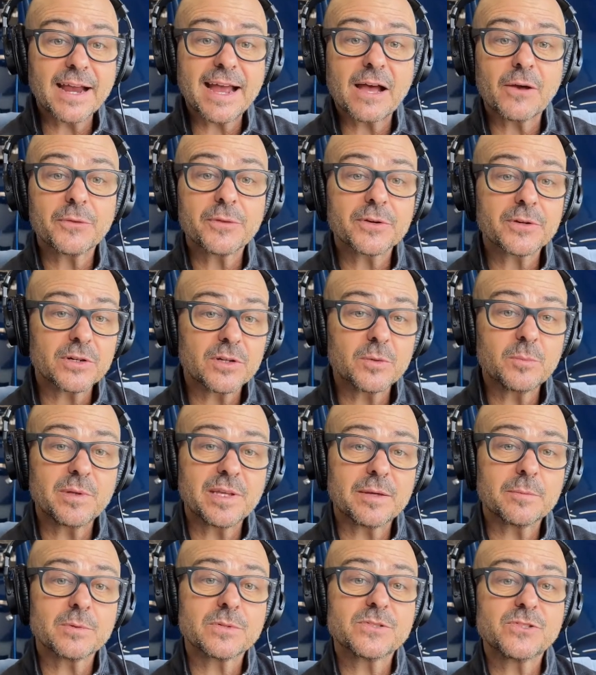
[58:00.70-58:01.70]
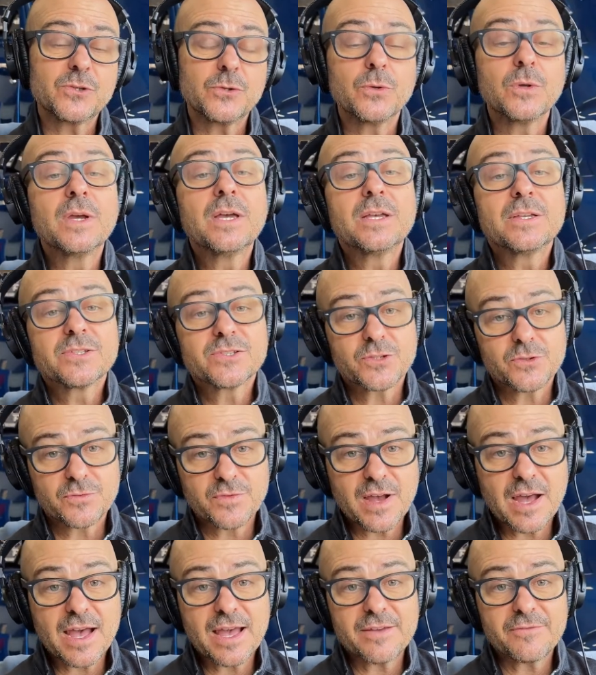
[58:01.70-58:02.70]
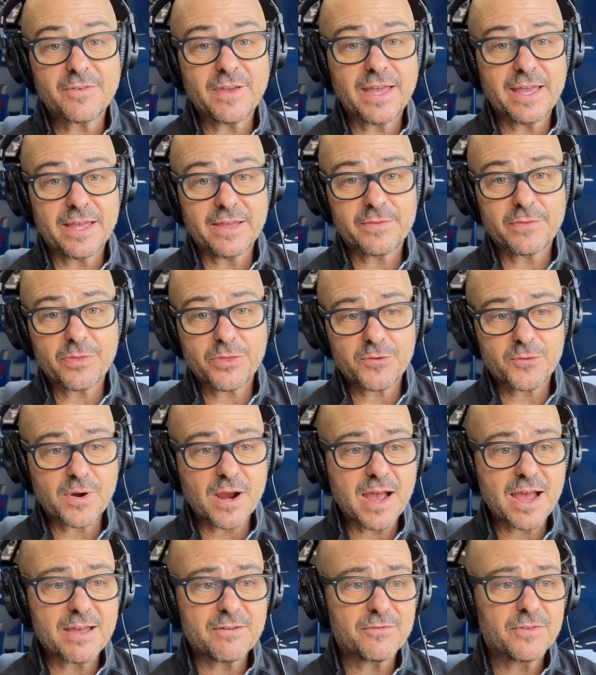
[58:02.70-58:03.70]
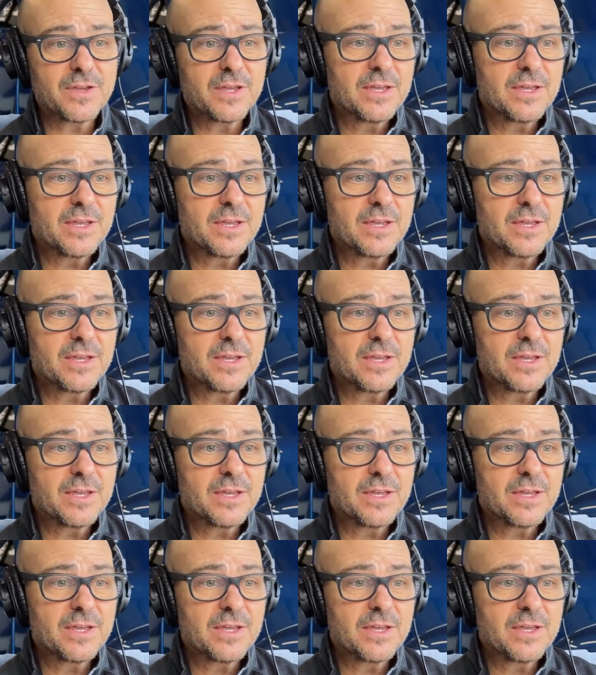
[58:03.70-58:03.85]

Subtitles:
how they're going to be able to survive and thrive.